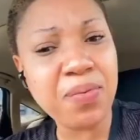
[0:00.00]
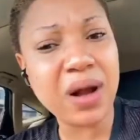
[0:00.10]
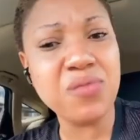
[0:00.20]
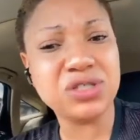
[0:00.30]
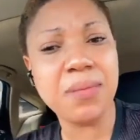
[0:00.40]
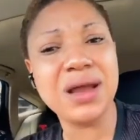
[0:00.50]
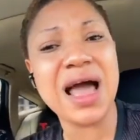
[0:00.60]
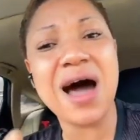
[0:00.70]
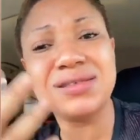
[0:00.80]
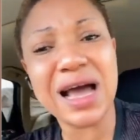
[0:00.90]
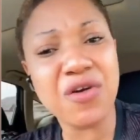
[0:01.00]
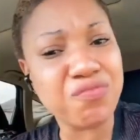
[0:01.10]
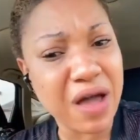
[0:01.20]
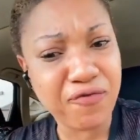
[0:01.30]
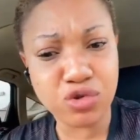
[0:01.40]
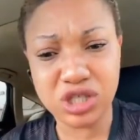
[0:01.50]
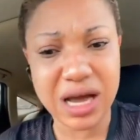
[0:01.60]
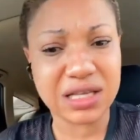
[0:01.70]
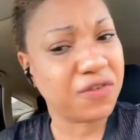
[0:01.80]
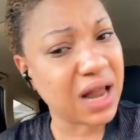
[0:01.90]
my chest is being bloated
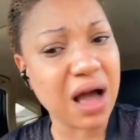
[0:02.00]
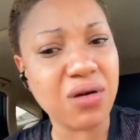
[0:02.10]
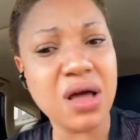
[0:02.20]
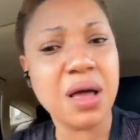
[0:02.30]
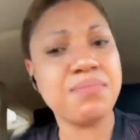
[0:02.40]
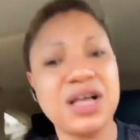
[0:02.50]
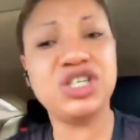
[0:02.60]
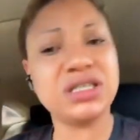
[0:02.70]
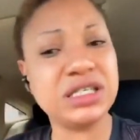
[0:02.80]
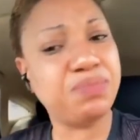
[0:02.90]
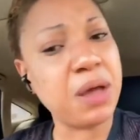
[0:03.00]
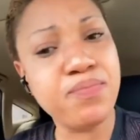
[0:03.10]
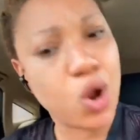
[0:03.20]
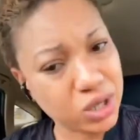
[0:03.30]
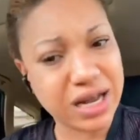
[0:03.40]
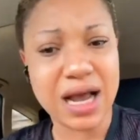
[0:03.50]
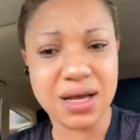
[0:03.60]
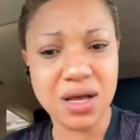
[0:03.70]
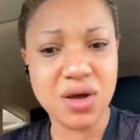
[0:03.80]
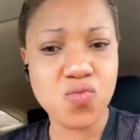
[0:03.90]
with some milk for some new baby, you
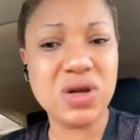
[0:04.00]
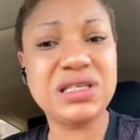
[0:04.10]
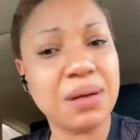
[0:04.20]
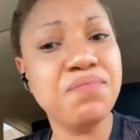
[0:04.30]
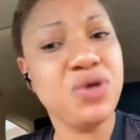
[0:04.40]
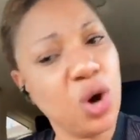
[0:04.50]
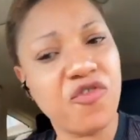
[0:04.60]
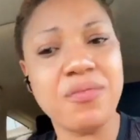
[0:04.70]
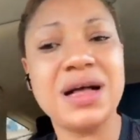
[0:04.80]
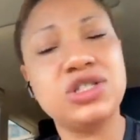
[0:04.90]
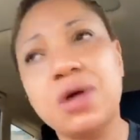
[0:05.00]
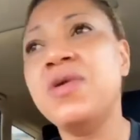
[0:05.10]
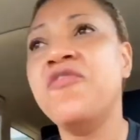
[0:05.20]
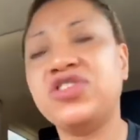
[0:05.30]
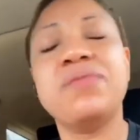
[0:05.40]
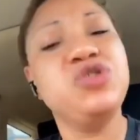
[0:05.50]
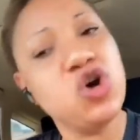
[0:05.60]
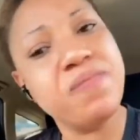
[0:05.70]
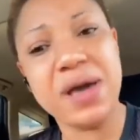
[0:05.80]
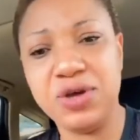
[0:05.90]
know. I ain't got time for this
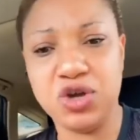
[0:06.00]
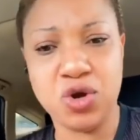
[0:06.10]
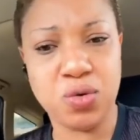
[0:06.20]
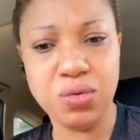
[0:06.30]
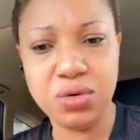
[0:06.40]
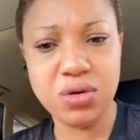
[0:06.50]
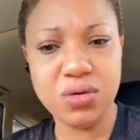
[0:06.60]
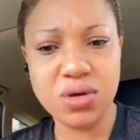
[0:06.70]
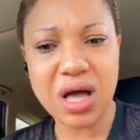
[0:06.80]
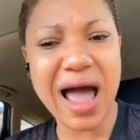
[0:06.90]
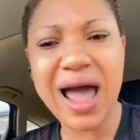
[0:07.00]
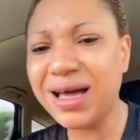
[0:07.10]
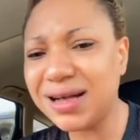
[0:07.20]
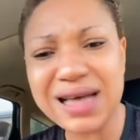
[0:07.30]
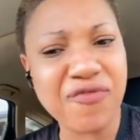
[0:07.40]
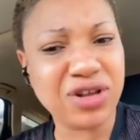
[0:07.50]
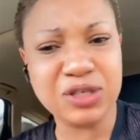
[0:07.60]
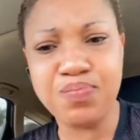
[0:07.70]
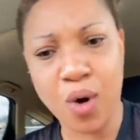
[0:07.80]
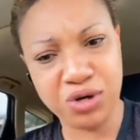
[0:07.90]
bullshit. Please. Thank you,
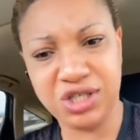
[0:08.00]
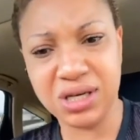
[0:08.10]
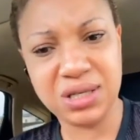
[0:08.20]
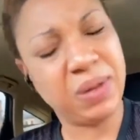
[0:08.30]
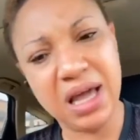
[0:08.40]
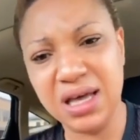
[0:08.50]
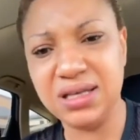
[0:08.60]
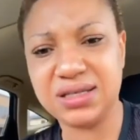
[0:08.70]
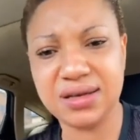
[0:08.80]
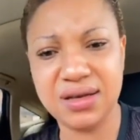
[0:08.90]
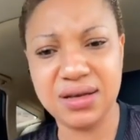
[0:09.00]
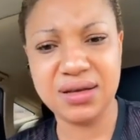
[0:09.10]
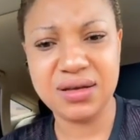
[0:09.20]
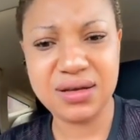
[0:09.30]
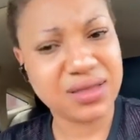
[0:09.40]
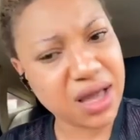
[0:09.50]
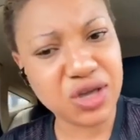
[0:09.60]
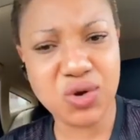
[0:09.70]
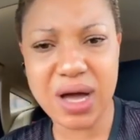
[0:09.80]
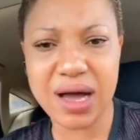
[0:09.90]
guys. Have a nice day. I love you all.
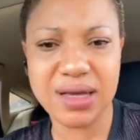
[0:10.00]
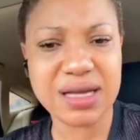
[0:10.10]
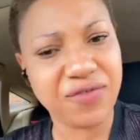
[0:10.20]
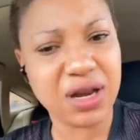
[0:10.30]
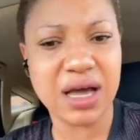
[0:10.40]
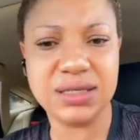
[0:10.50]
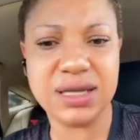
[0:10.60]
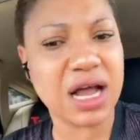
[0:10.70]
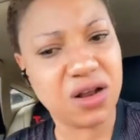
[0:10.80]
Mwah. Bye.